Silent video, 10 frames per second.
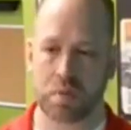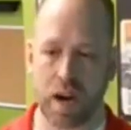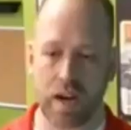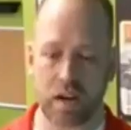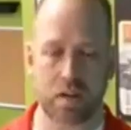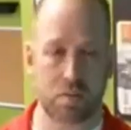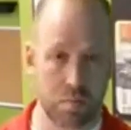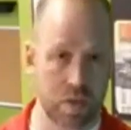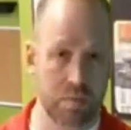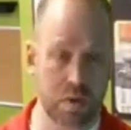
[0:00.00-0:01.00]

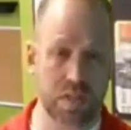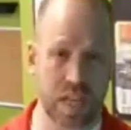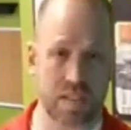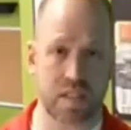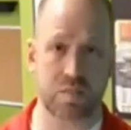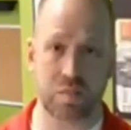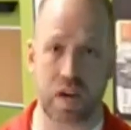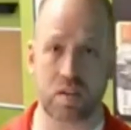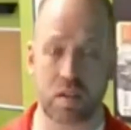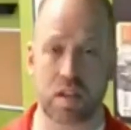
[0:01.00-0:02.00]
In most cases,
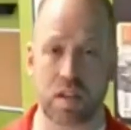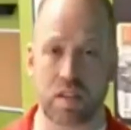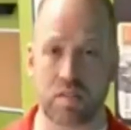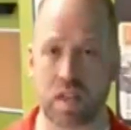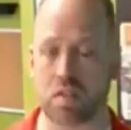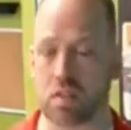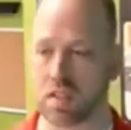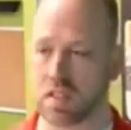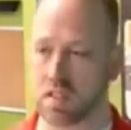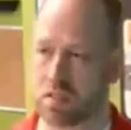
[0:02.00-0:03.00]
prior to looking at the vehicle,
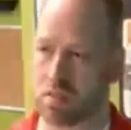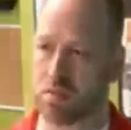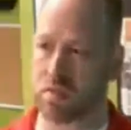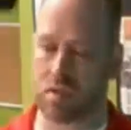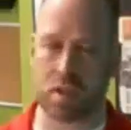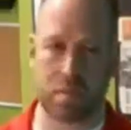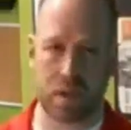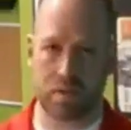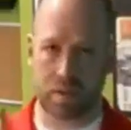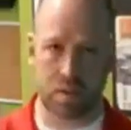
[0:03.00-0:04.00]
because consumers will come
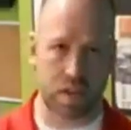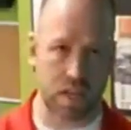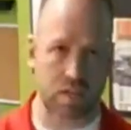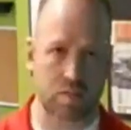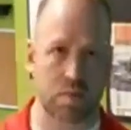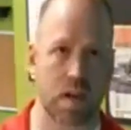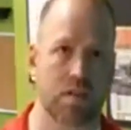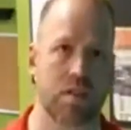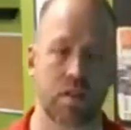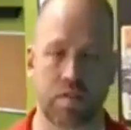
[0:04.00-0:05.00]
in, if you're a customer
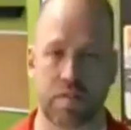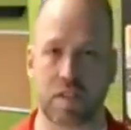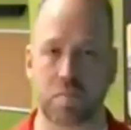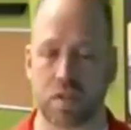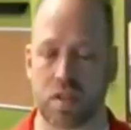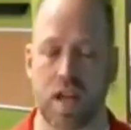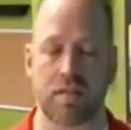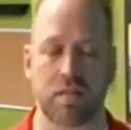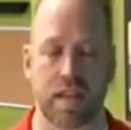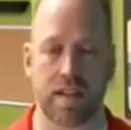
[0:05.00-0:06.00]
out there in Facebook
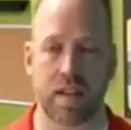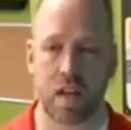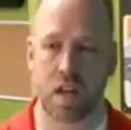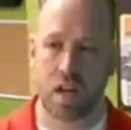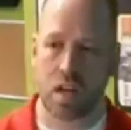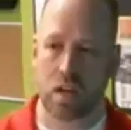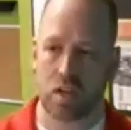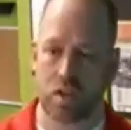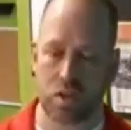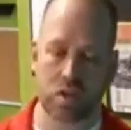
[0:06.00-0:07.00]
Live land,
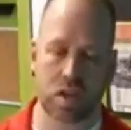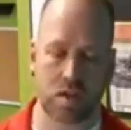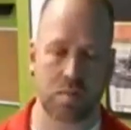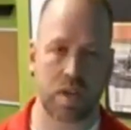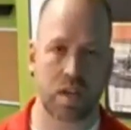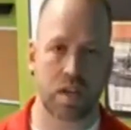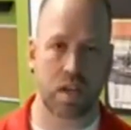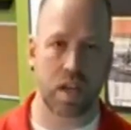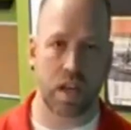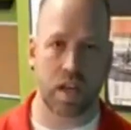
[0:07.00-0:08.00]
you'll come
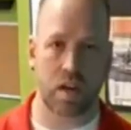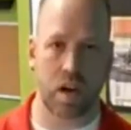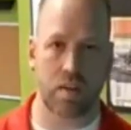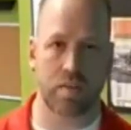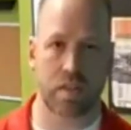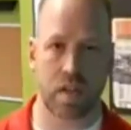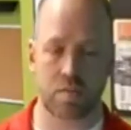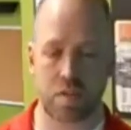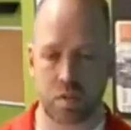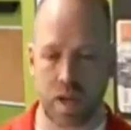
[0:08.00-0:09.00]
in and
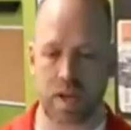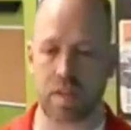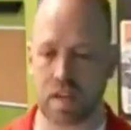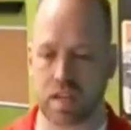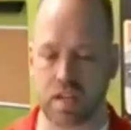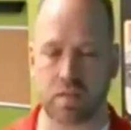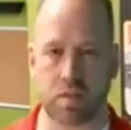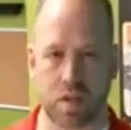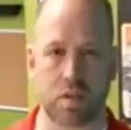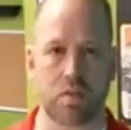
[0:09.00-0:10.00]
oftentimes you have an idea of
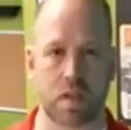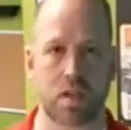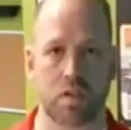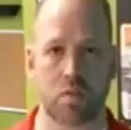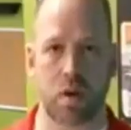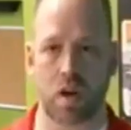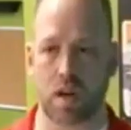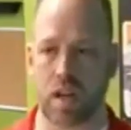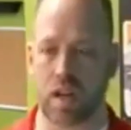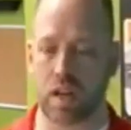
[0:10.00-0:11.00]
what you think you
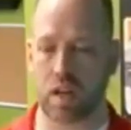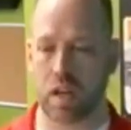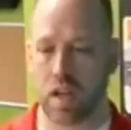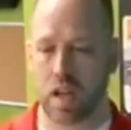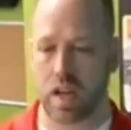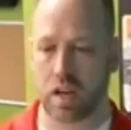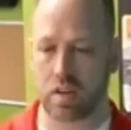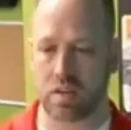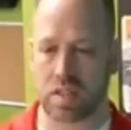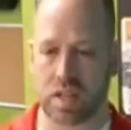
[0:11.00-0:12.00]
want, and
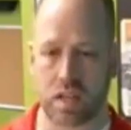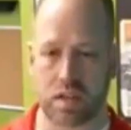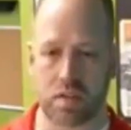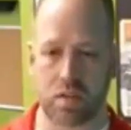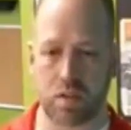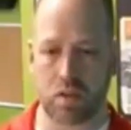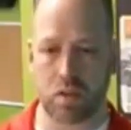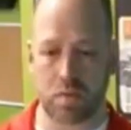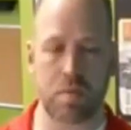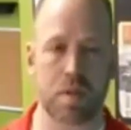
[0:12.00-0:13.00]
understand
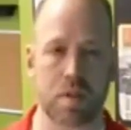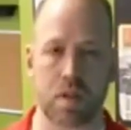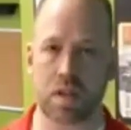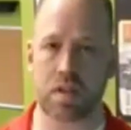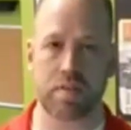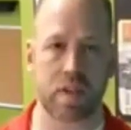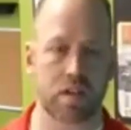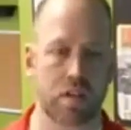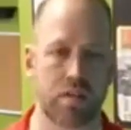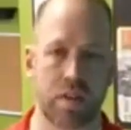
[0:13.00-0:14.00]
you may be looking at a
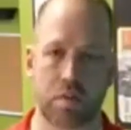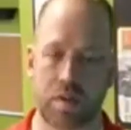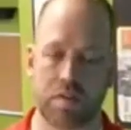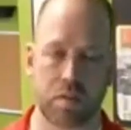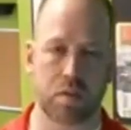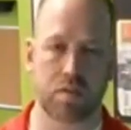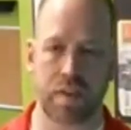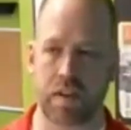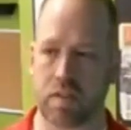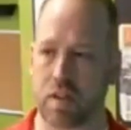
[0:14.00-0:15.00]
vehicle every 3, 4, or
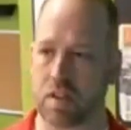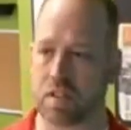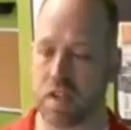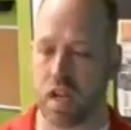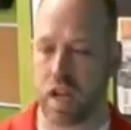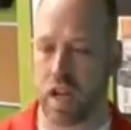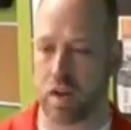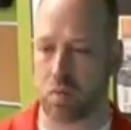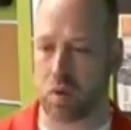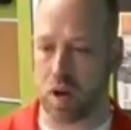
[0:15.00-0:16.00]
5 years,
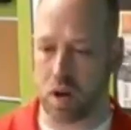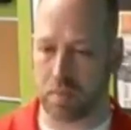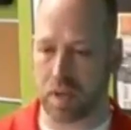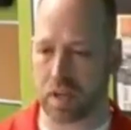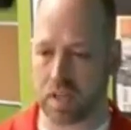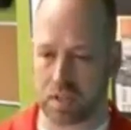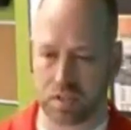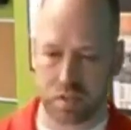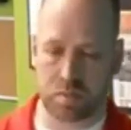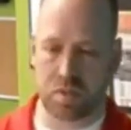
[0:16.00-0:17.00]
and we're helping
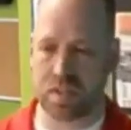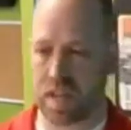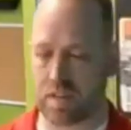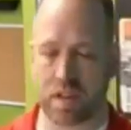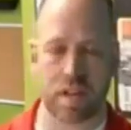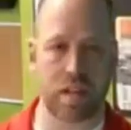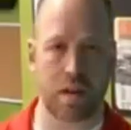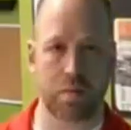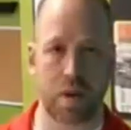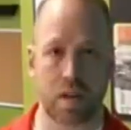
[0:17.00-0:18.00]
consumers navigate
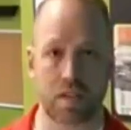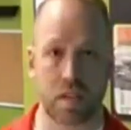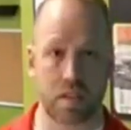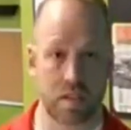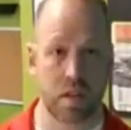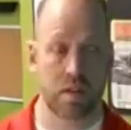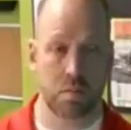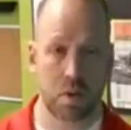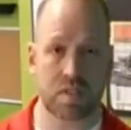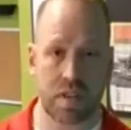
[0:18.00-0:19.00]
that process
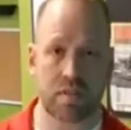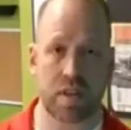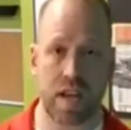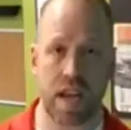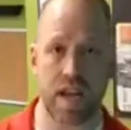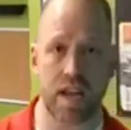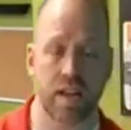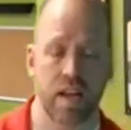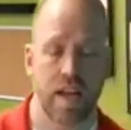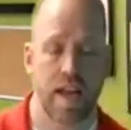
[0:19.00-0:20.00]
most every day.
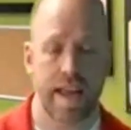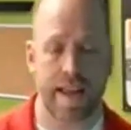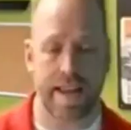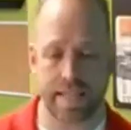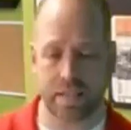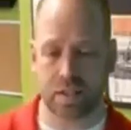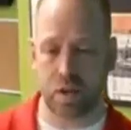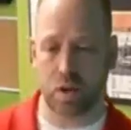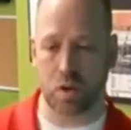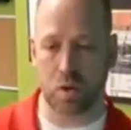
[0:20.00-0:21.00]
And
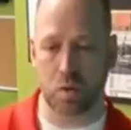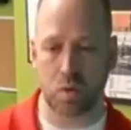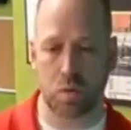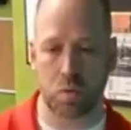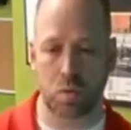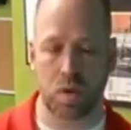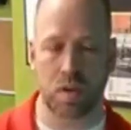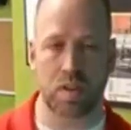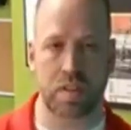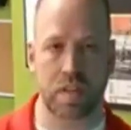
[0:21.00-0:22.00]
so
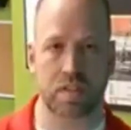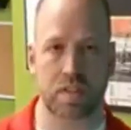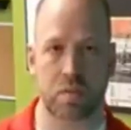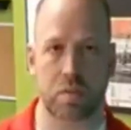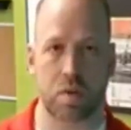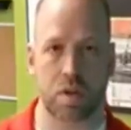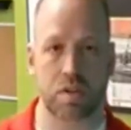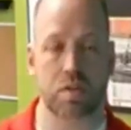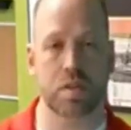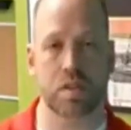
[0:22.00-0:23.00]
one of the things that we want to
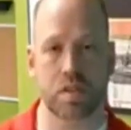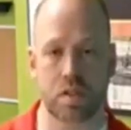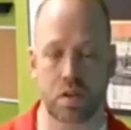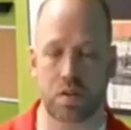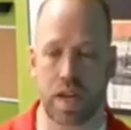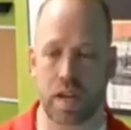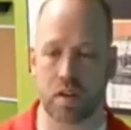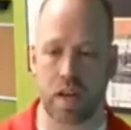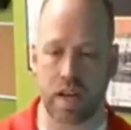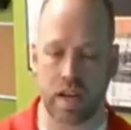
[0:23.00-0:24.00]
do is slow
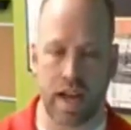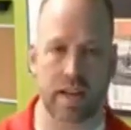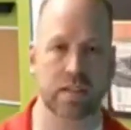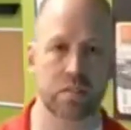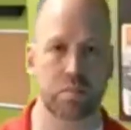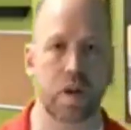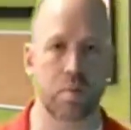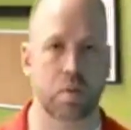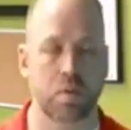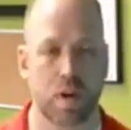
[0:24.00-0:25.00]
down and ask some
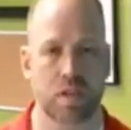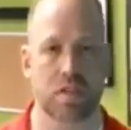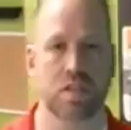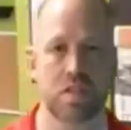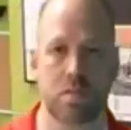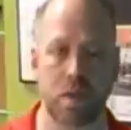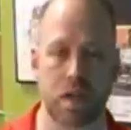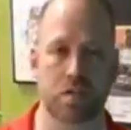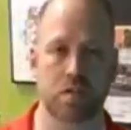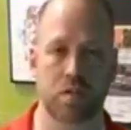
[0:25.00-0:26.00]
proper questions to
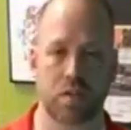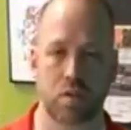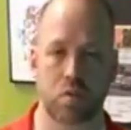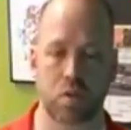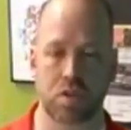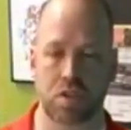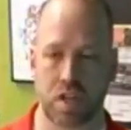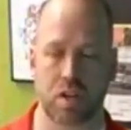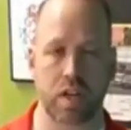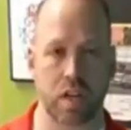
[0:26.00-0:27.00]
make sure that we're
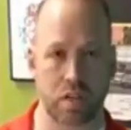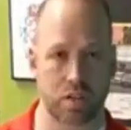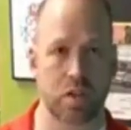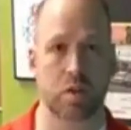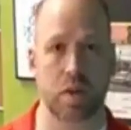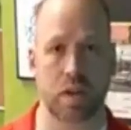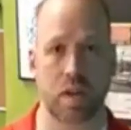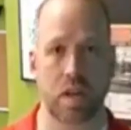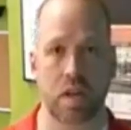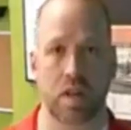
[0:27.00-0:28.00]
sharing and
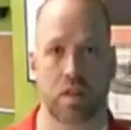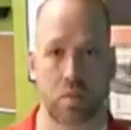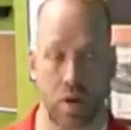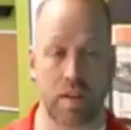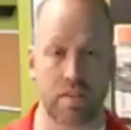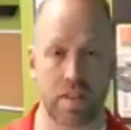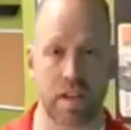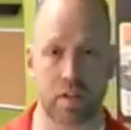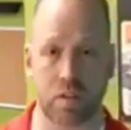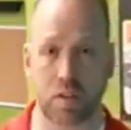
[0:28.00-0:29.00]
showing the right
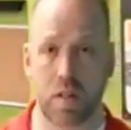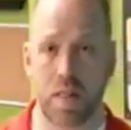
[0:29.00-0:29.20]
vehicle.